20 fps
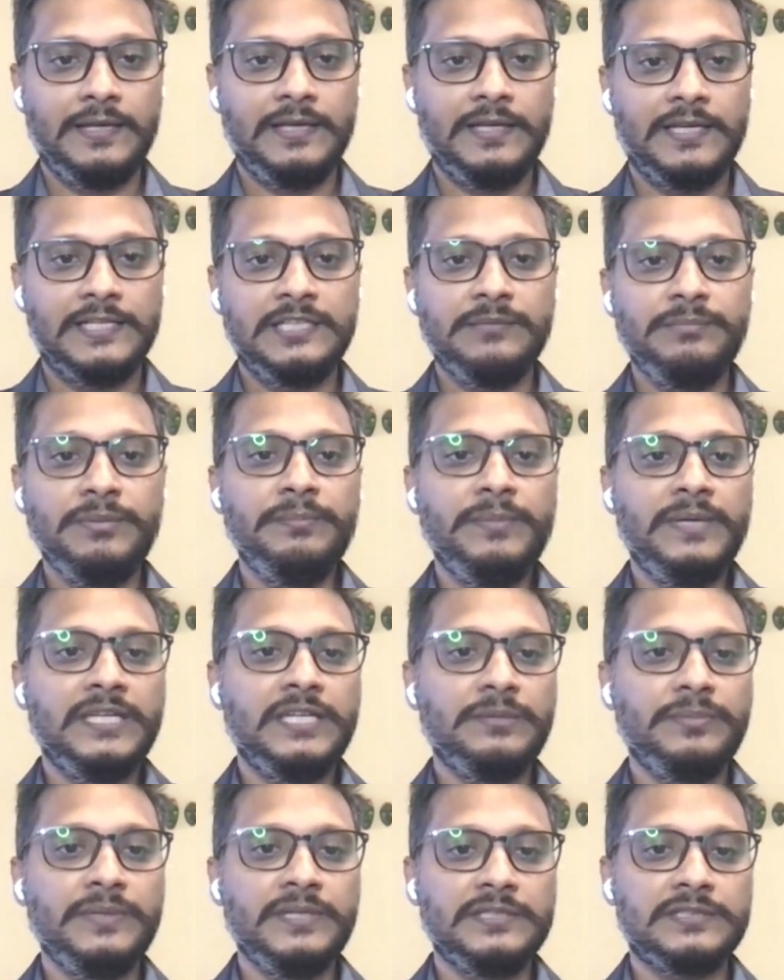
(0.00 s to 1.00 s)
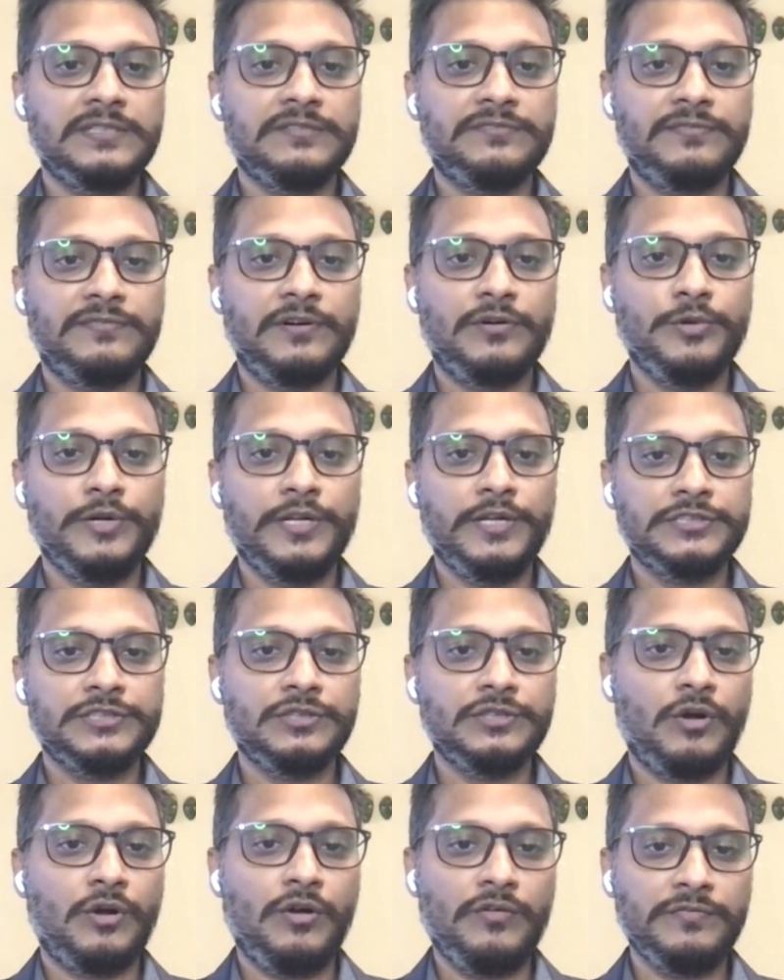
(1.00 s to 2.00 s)
SAP BTP is the
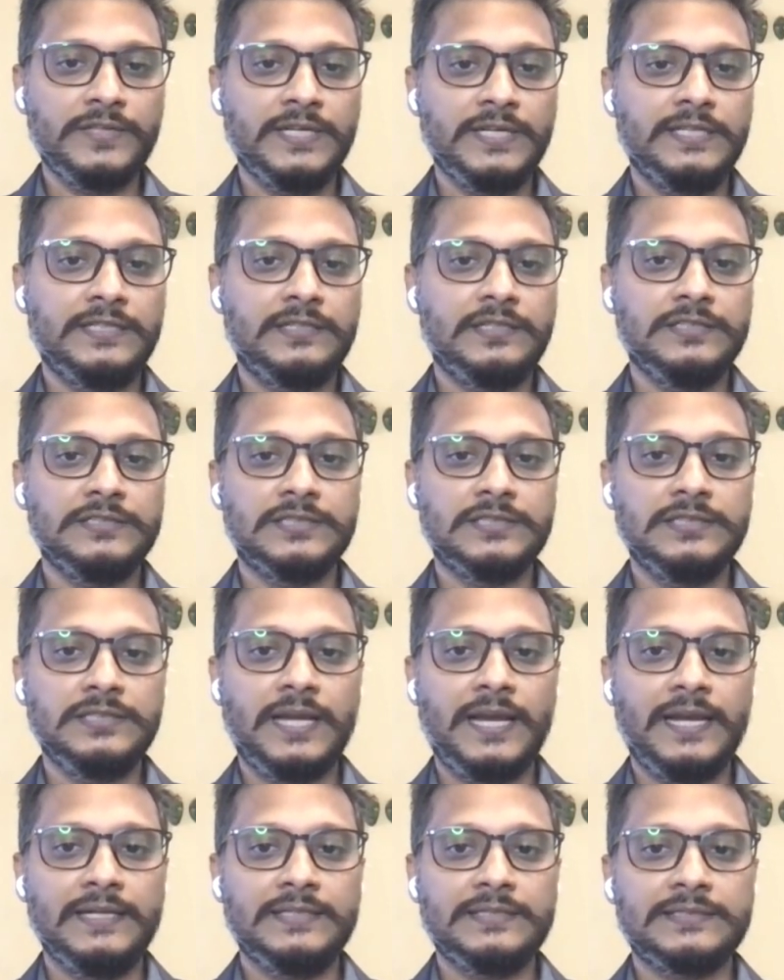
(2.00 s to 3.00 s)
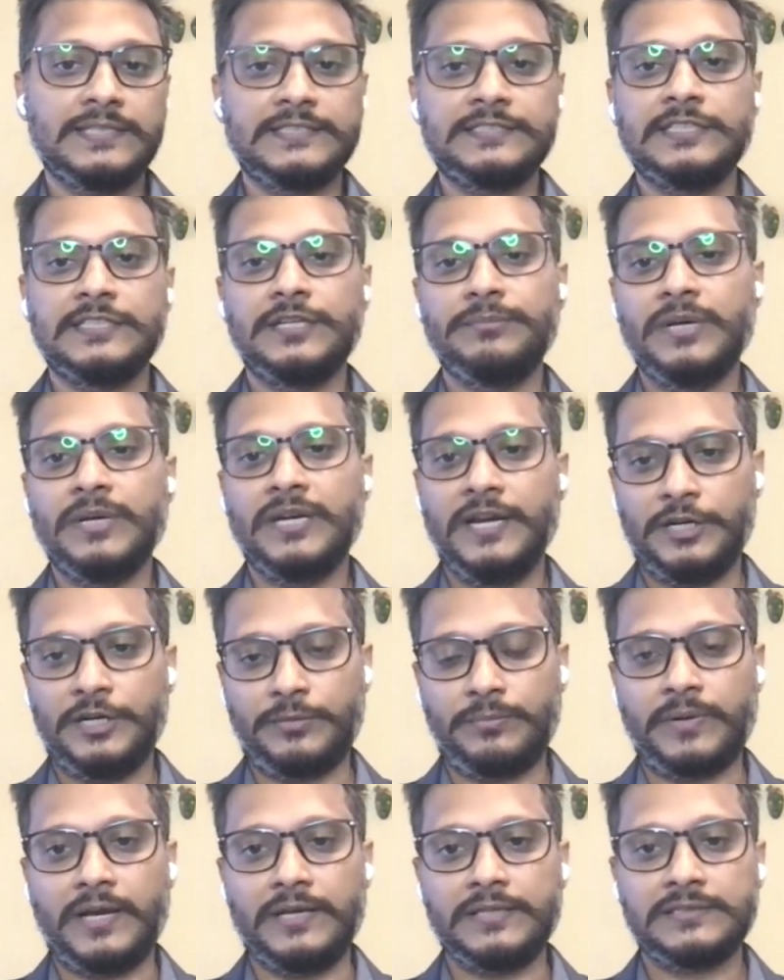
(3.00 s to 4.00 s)
foundation of the intelligent and sustainable
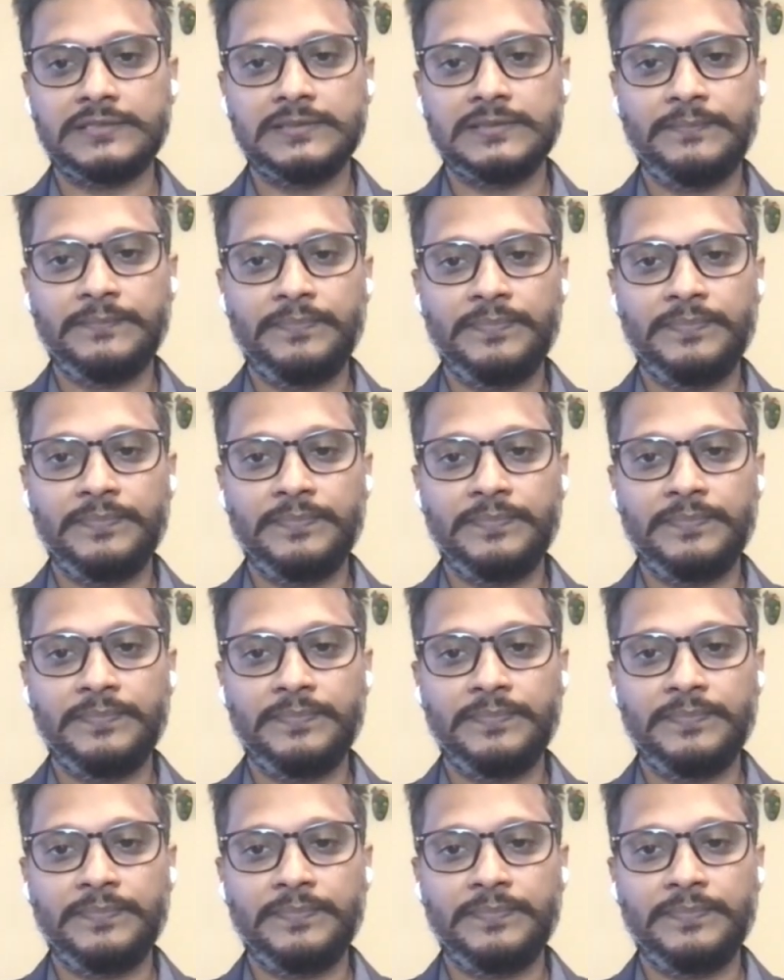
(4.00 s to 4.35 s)
enterprise.